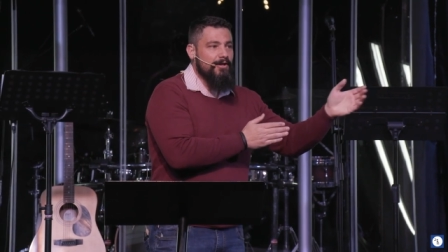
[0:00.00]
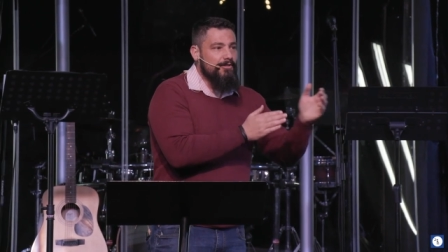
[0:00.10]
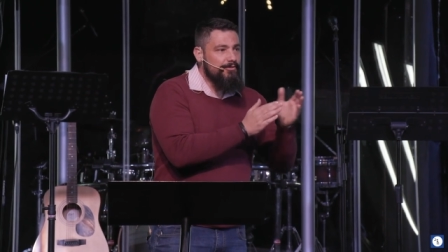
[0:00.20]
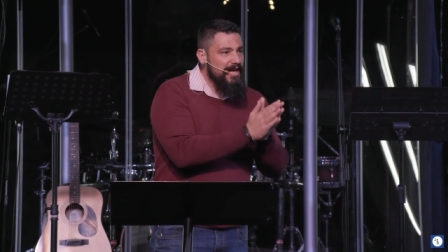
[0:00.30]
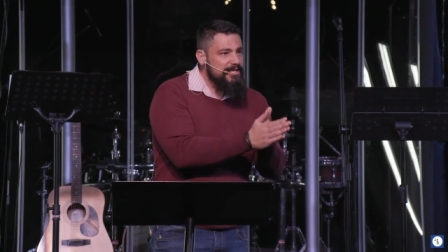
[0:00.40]

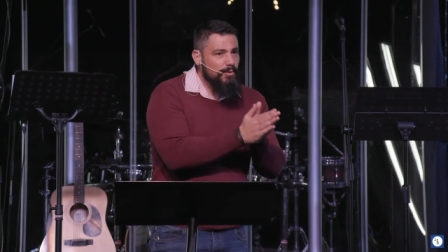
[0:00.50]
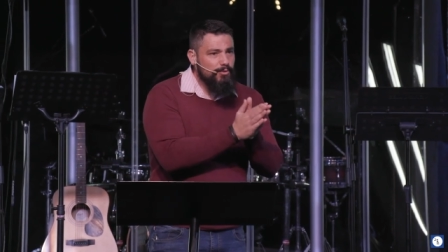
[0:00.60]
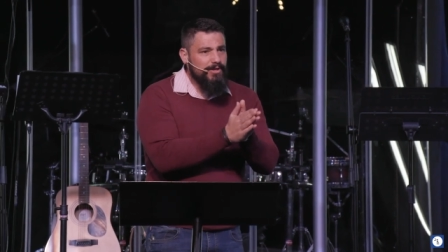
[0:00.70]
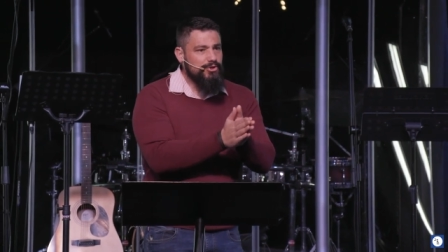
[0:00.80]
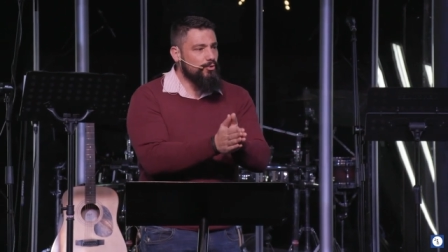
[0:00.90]
That's
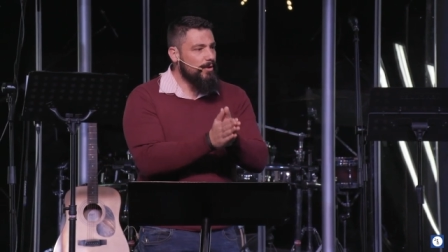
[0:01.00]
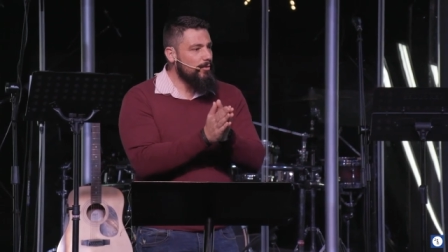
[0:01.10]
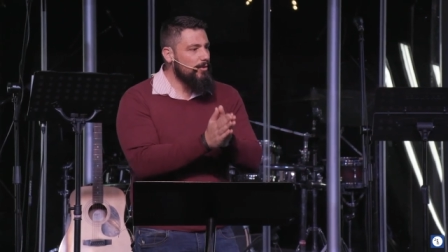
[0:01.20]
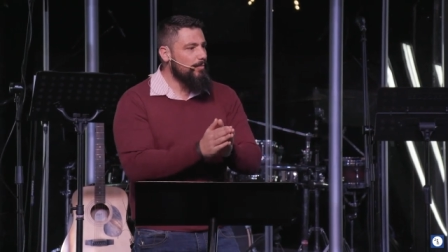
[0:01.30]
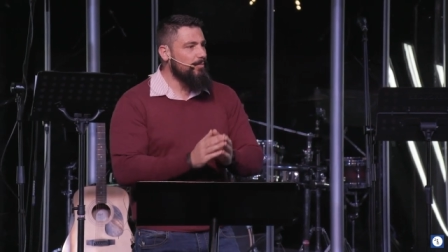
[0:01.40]
what we do when
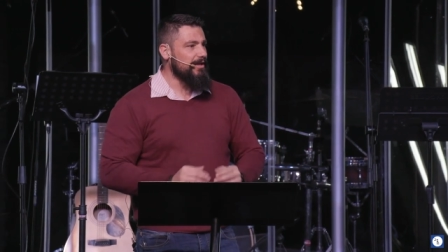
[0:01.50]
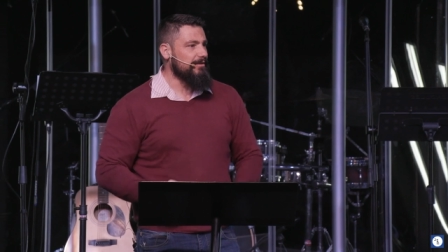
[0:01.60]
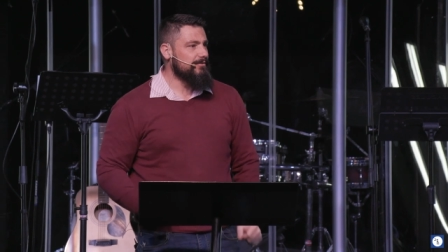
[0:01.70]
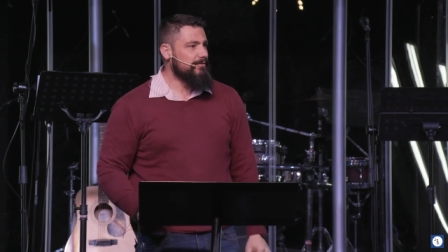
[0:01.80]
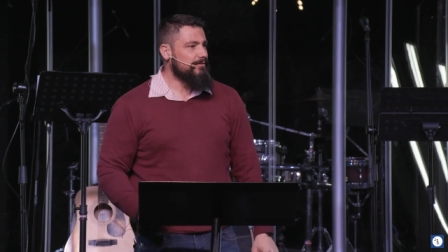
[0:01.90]
we
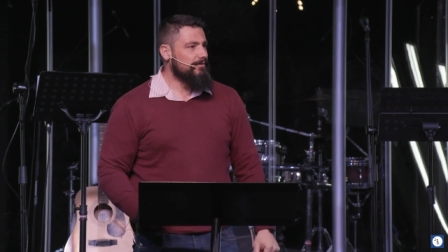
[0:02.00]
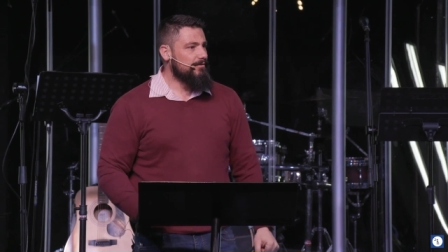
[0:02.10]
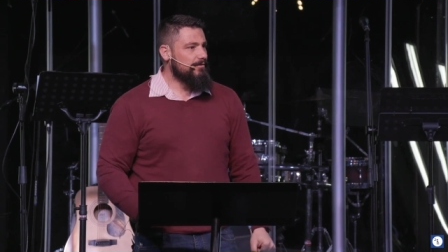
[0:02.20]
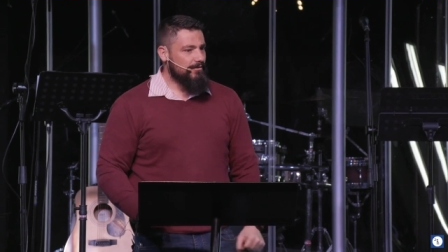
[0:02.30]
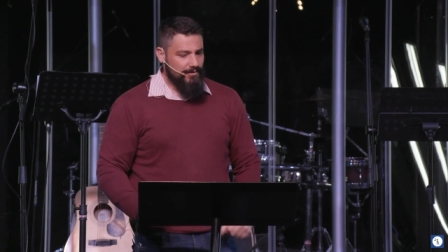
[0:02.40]
repent.
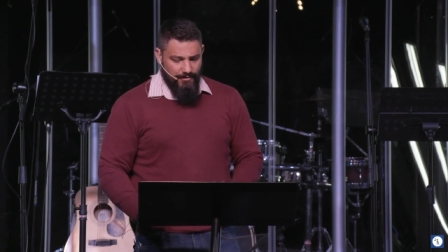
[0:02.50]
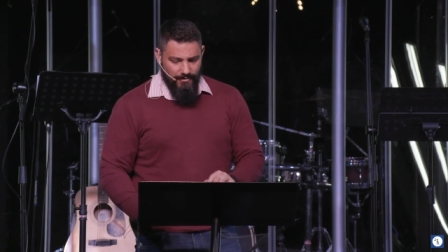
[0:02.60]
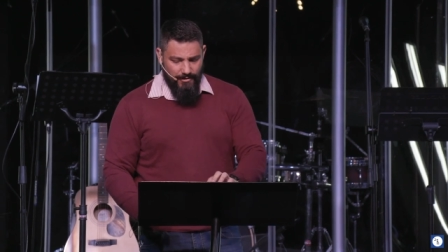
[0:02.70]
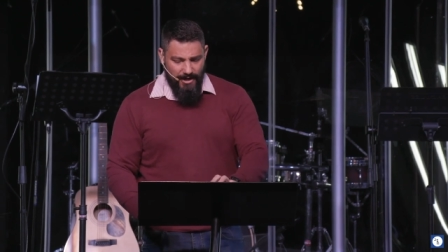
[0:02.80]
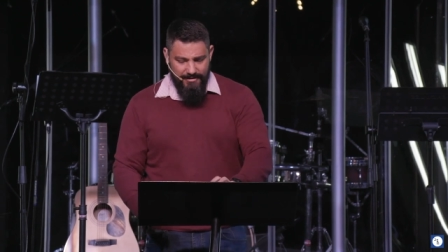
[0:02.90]

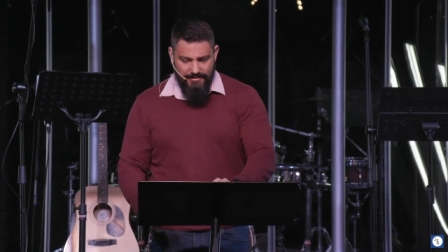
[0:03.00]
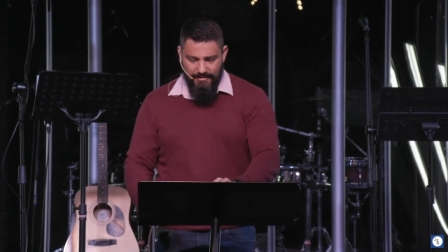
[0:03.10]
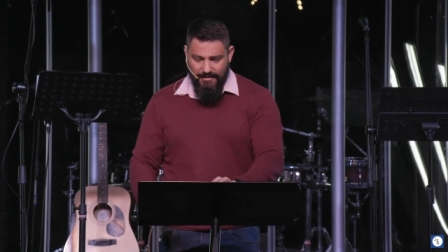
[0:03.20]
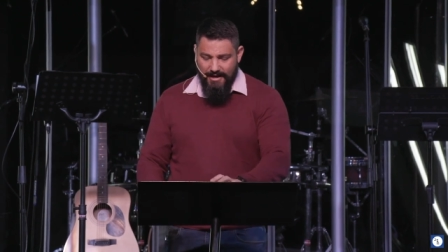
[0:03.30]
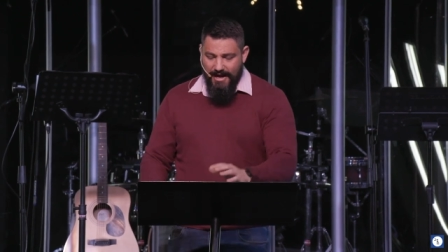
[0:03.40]
All right?
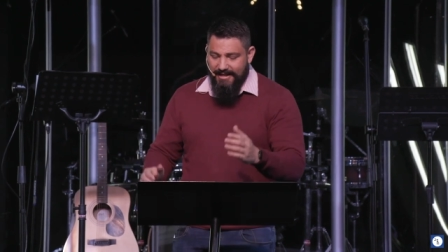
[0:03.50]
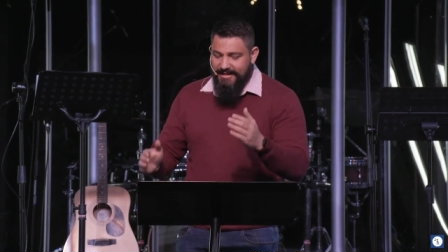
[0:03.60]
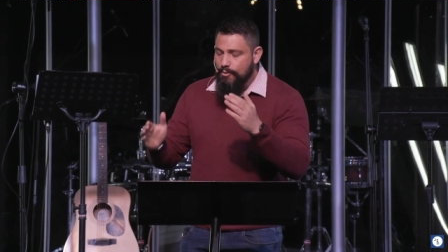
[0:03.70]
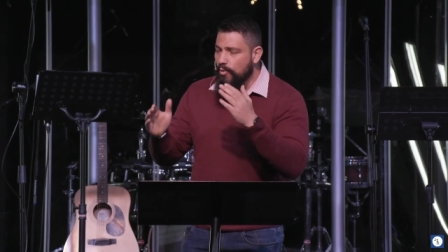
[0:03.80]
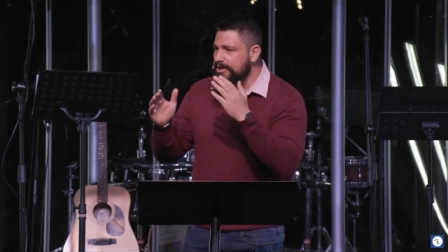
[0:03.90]
And
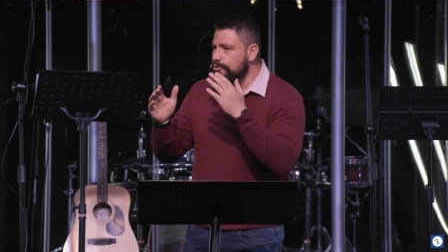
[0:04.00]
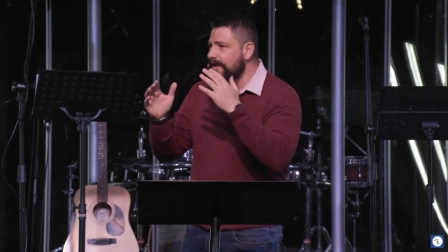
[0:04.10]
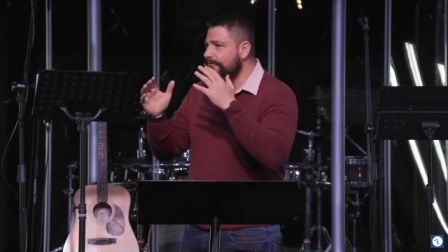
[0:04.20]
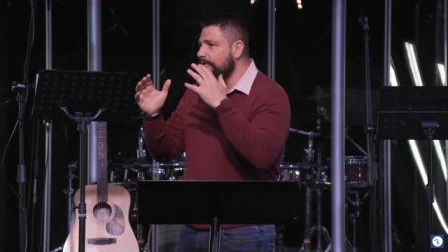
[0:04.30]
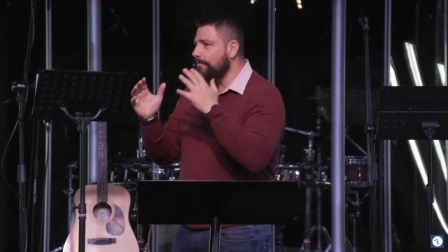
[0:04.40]
then once we
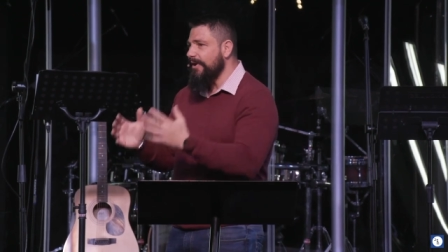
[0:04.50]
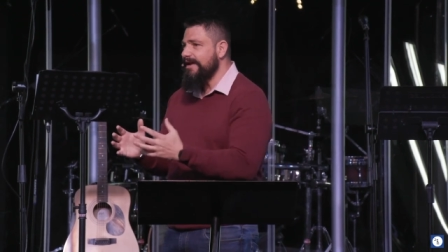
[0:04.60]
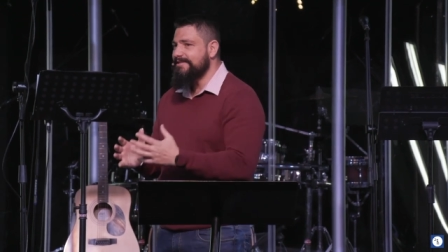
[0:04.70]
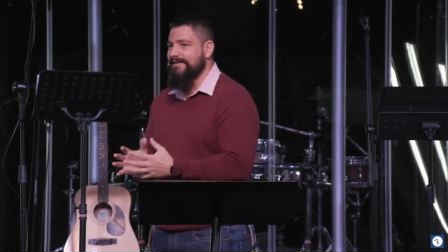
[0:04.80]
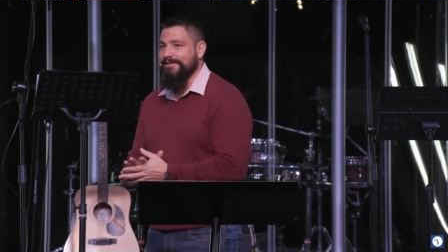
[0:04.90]
have
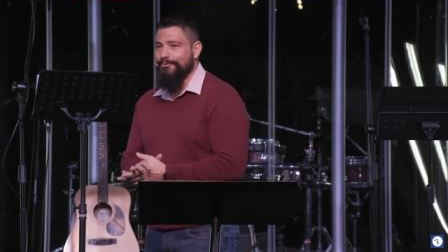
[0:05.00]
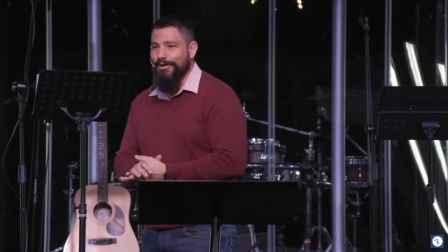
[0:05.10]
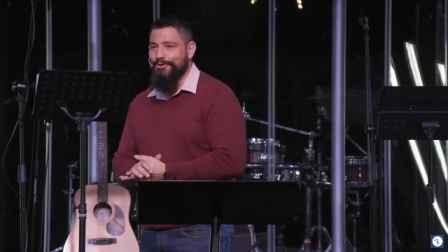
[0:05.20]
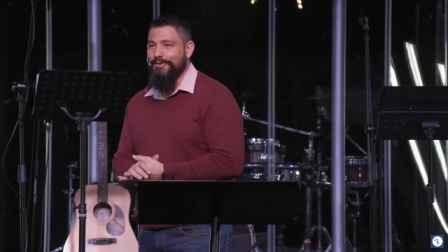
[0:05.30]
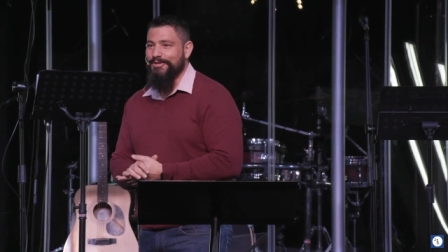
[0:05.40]
repented,
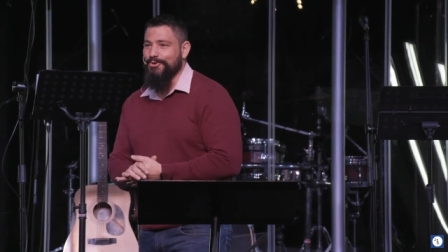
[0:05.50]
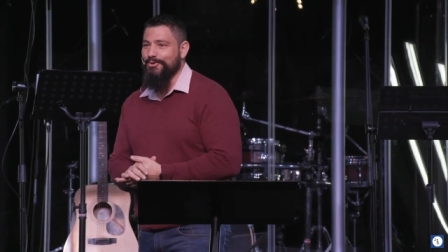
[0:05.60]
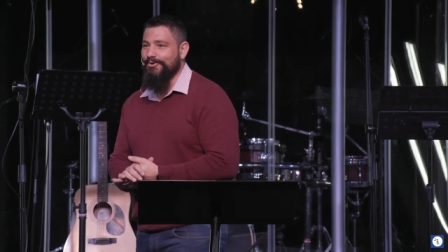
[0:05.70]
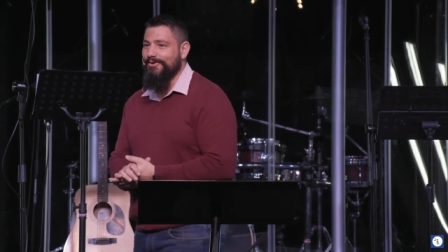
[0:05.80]
what do we do?